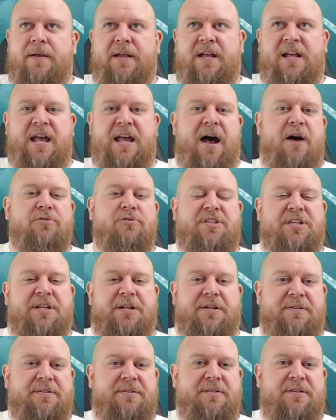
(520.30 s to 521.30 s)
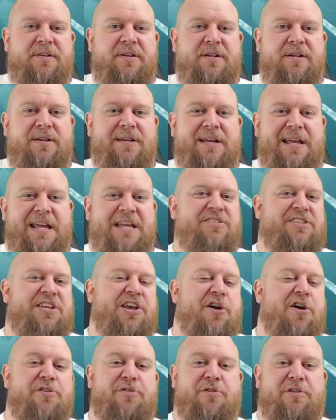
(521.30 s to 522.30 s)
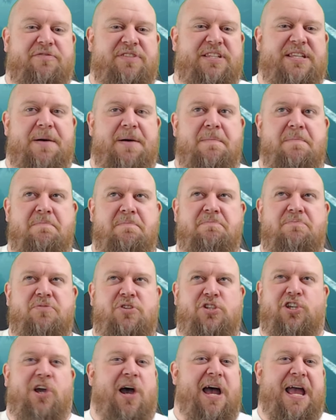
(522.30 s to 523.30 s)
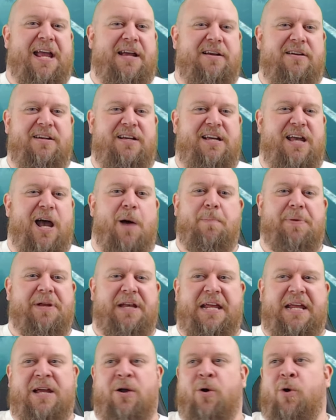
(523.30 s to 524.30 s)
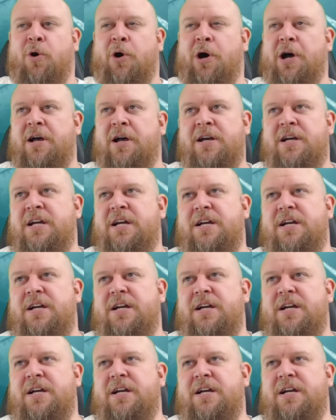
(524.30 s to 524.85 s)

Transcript: Carlton is the owner of some giant company, or